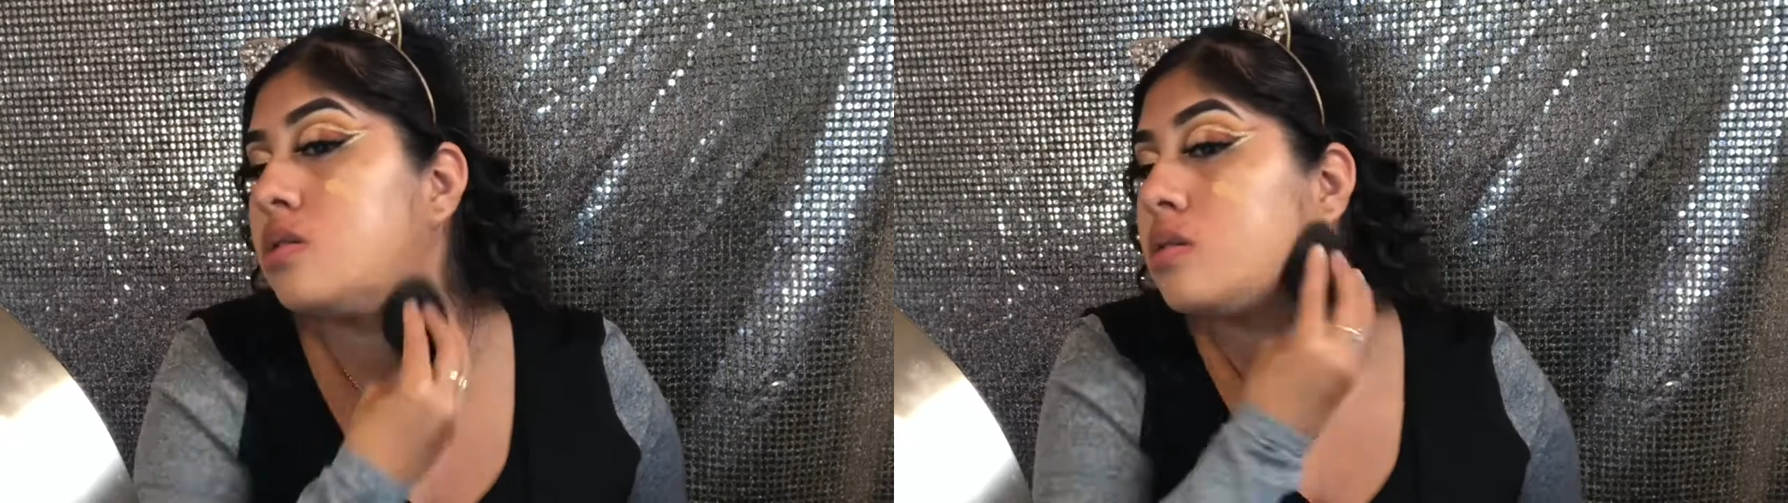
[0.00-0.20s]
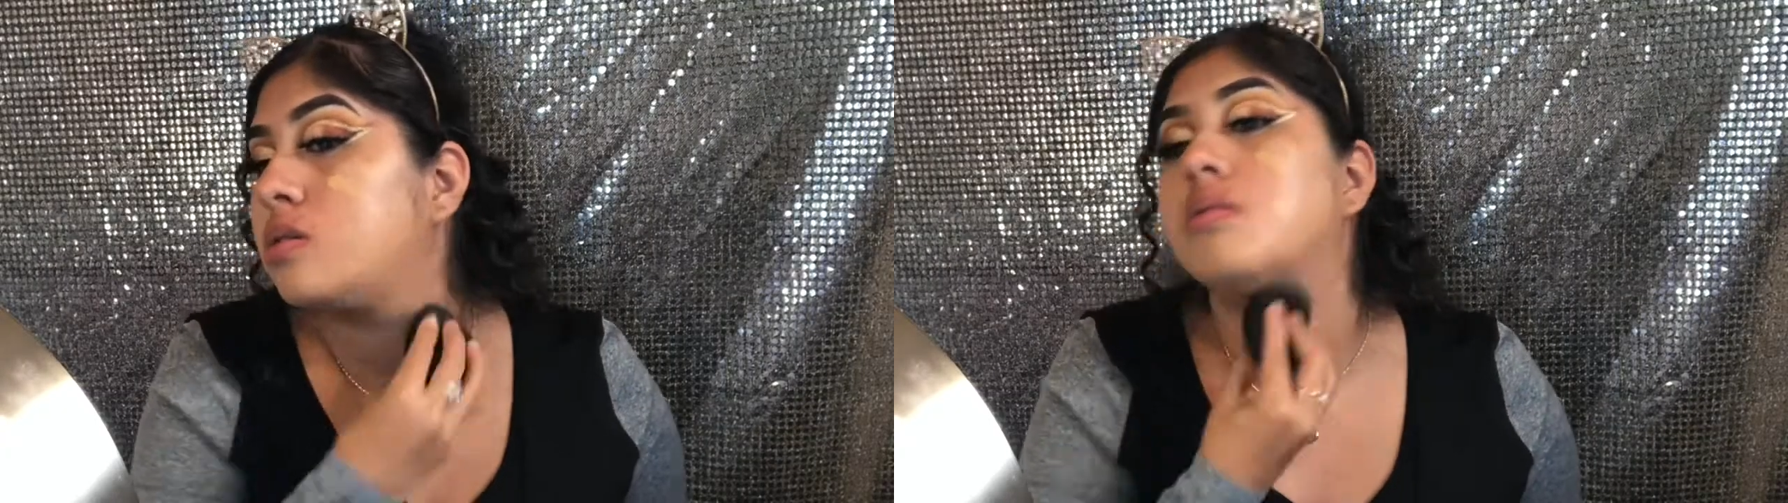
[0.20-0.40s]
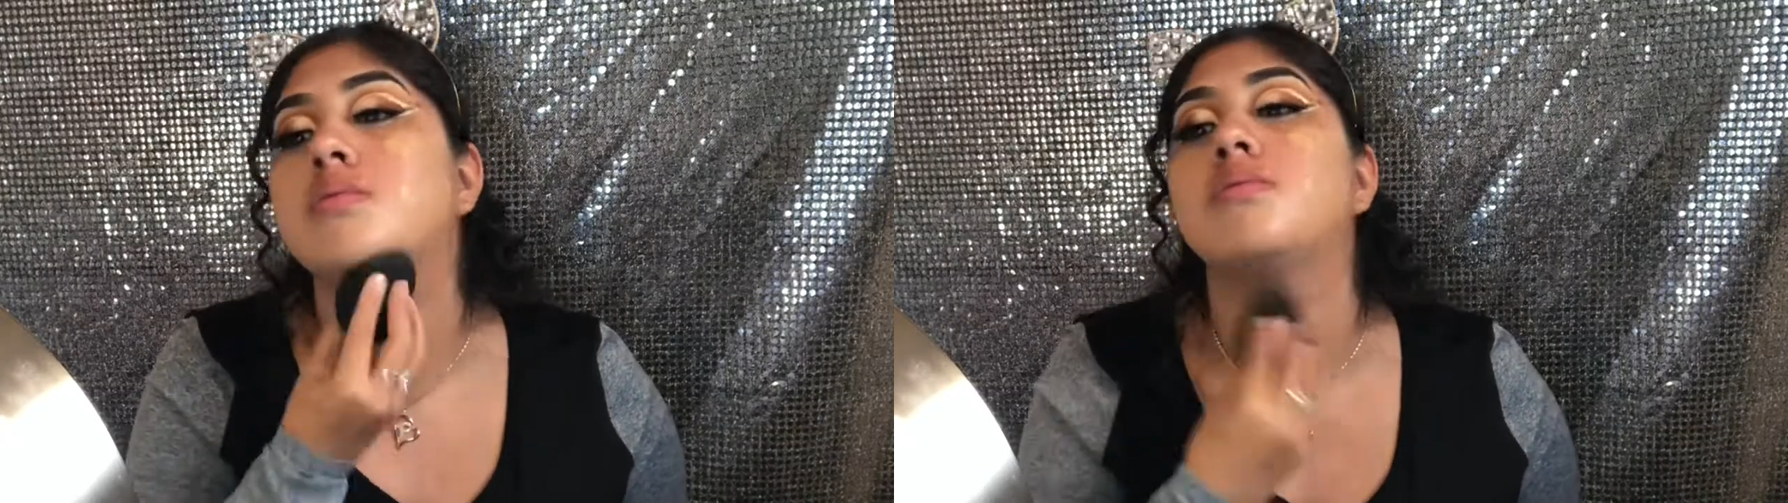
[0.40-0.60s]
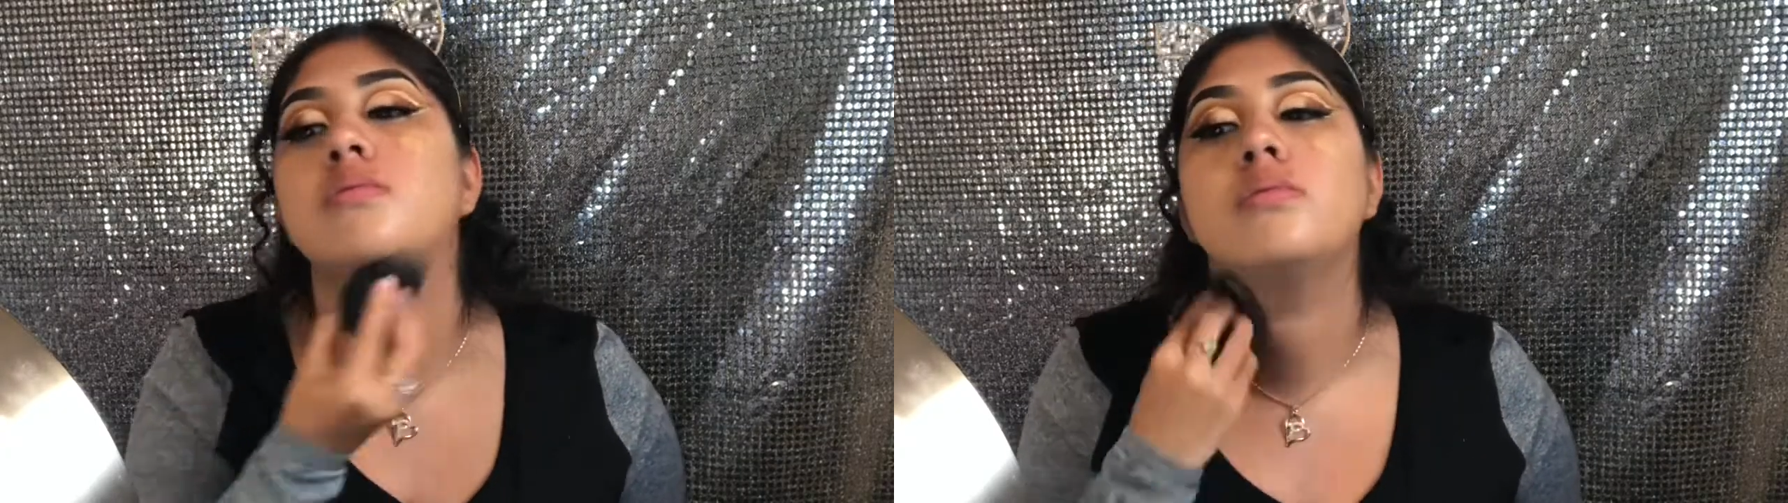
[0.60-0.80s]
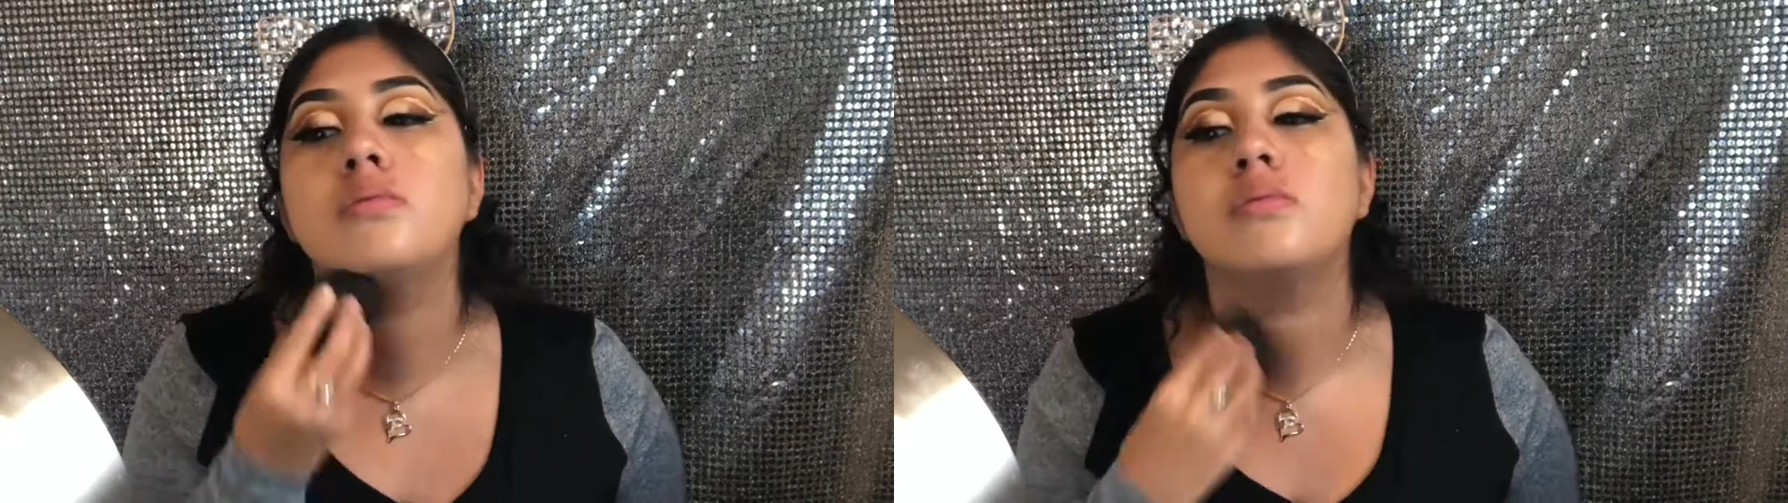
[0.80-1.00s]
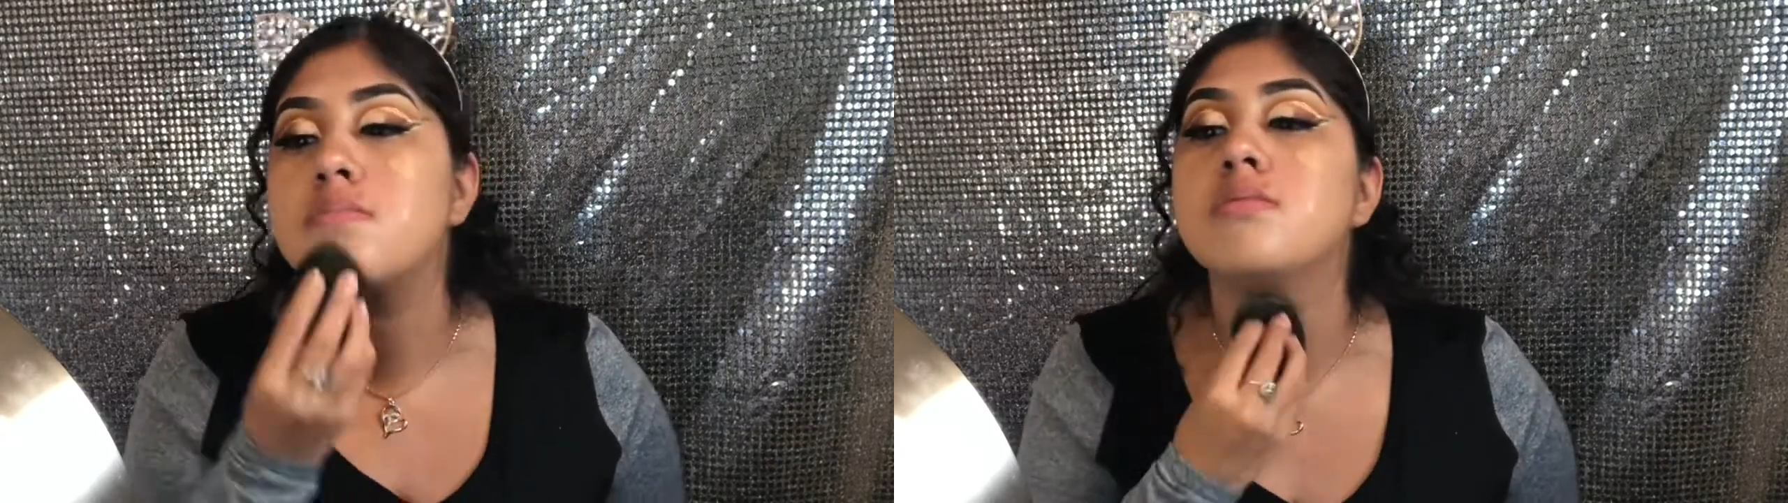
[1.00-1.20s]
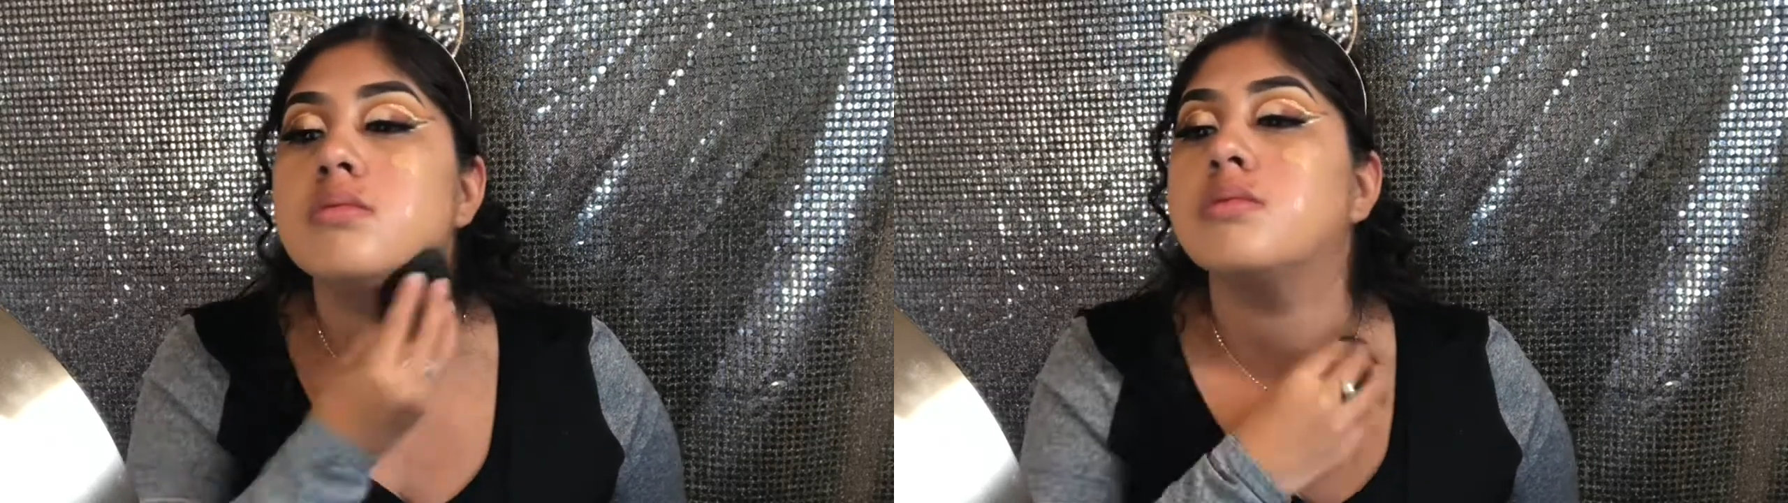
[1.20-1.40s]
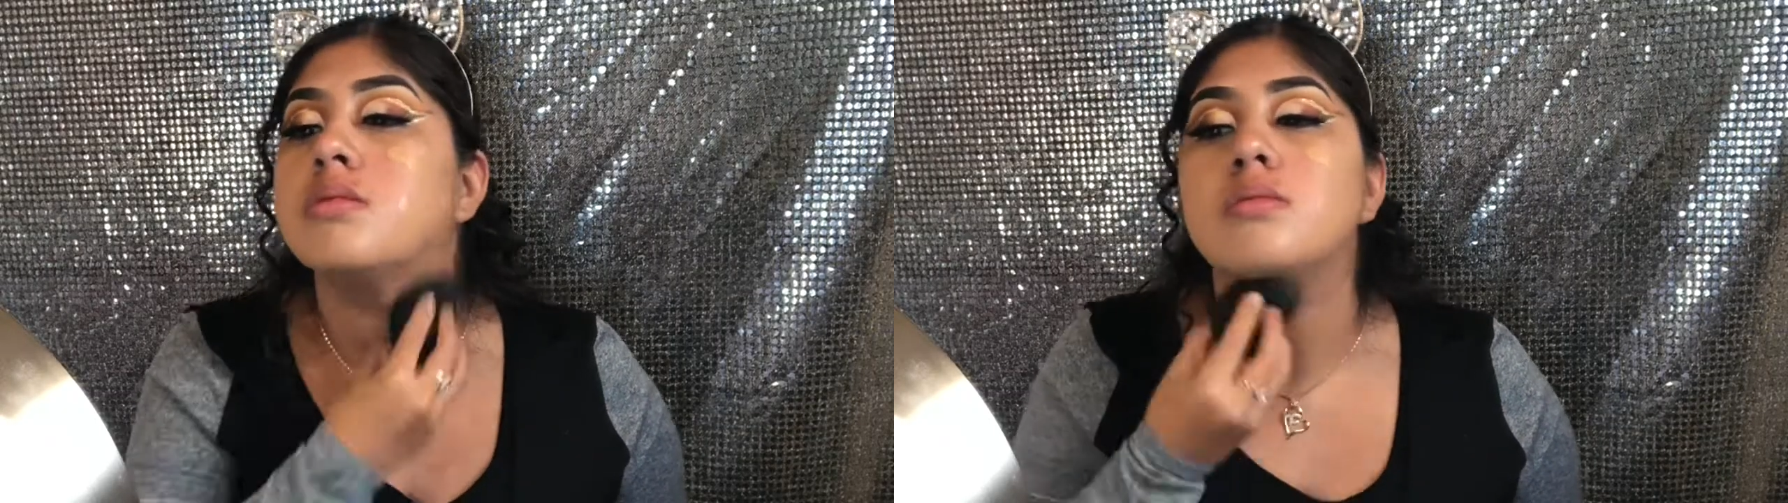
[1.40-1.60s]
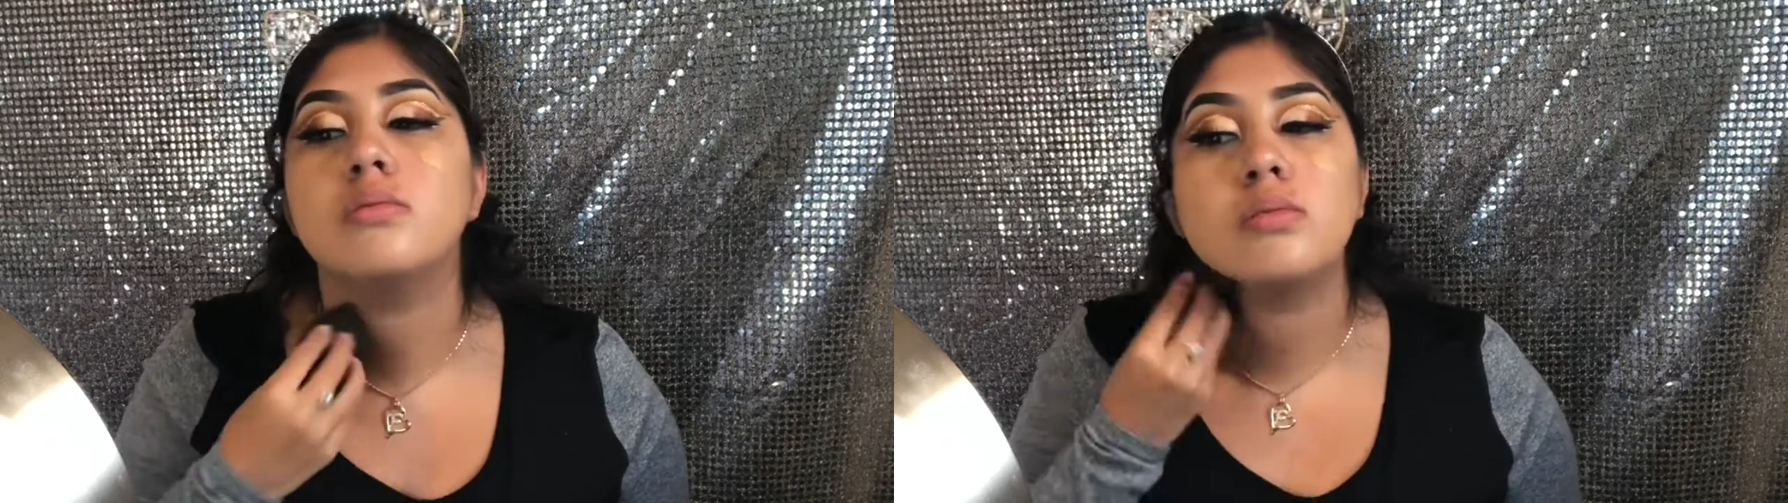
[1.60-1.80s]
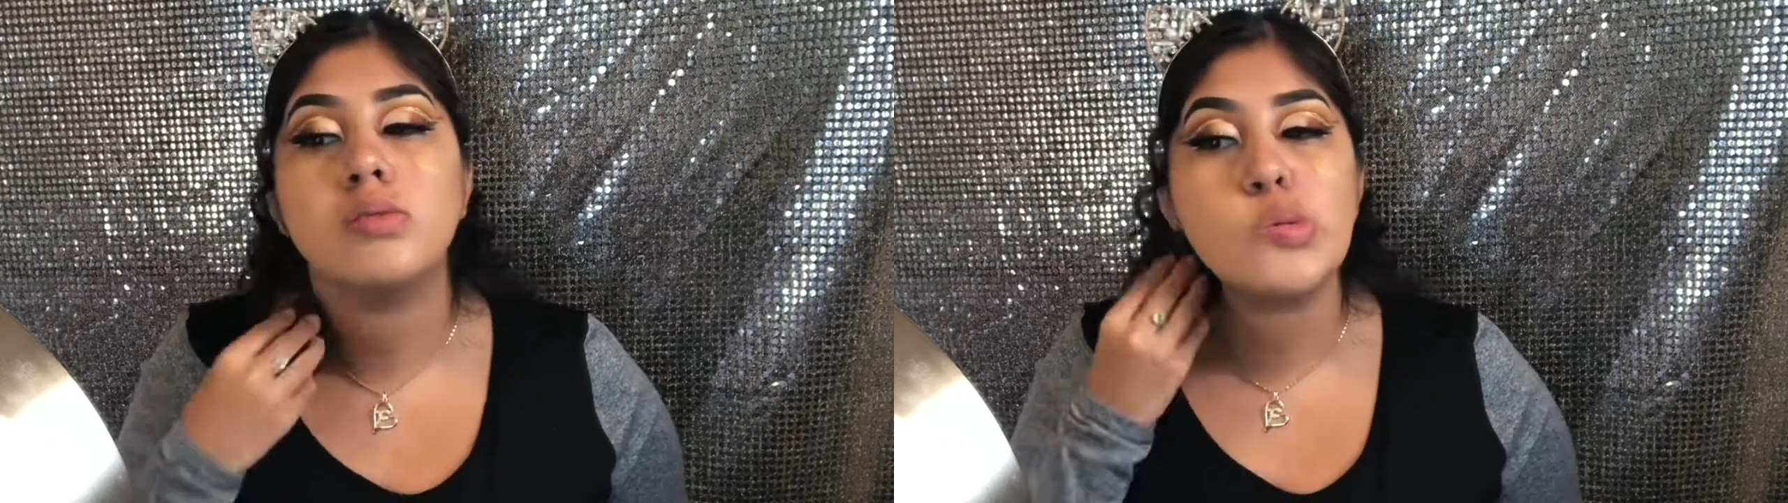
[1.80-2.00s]
You just want to make sure you apply it on
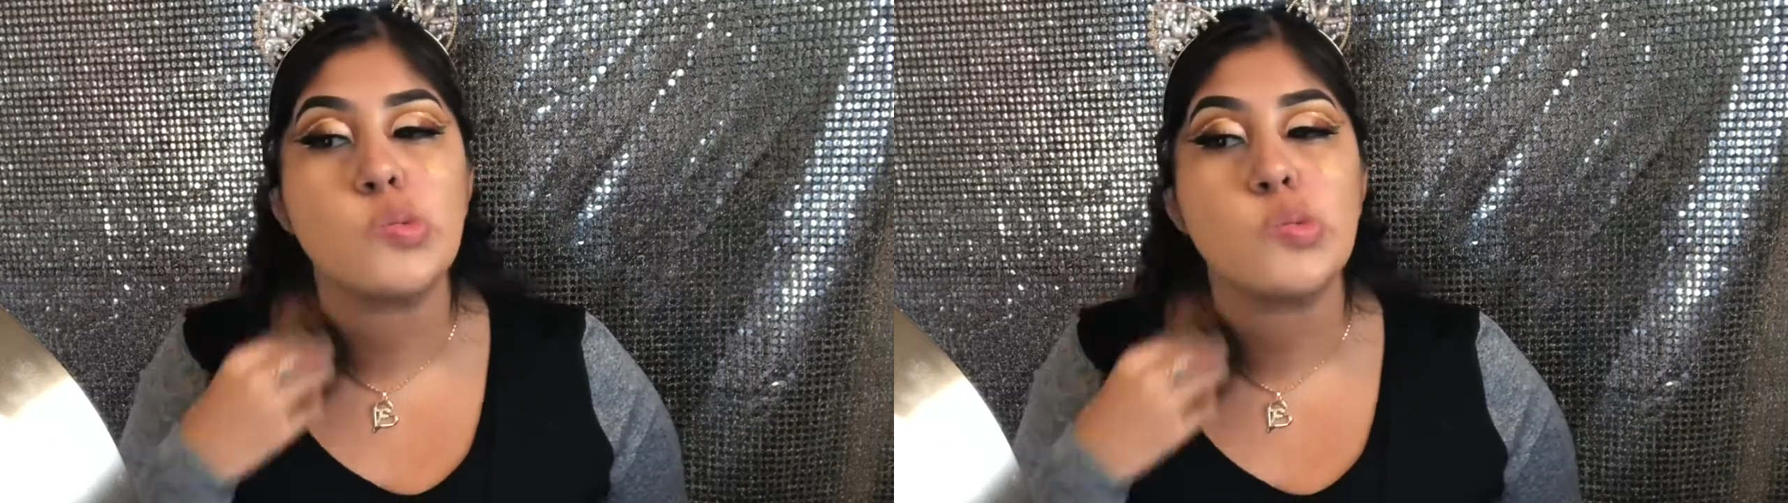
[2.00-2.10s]
your neck